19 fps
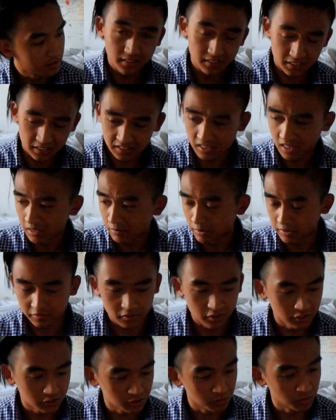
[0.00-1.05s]
This is not my
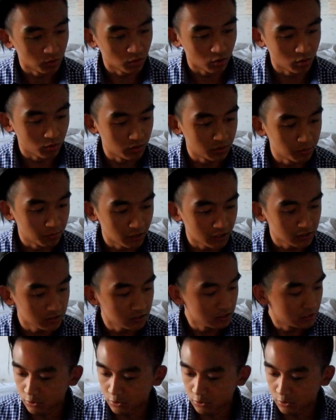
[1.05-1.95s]
first Umoro One bottle.